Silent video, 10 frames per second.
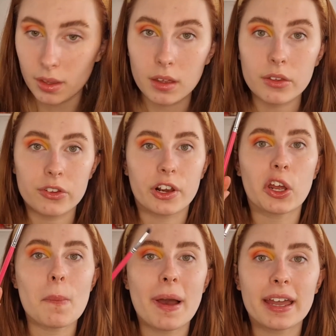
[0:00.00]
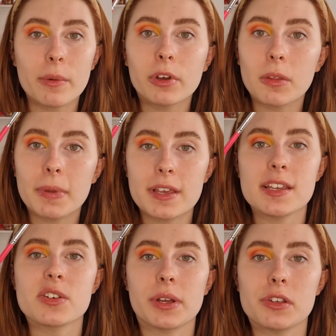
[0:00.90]
So I'm going to go back in one of the
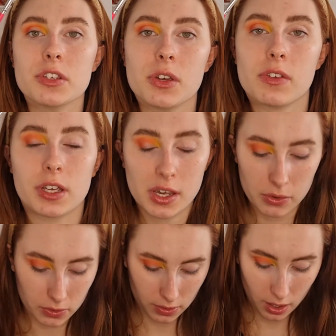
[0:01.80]
PC22s I used,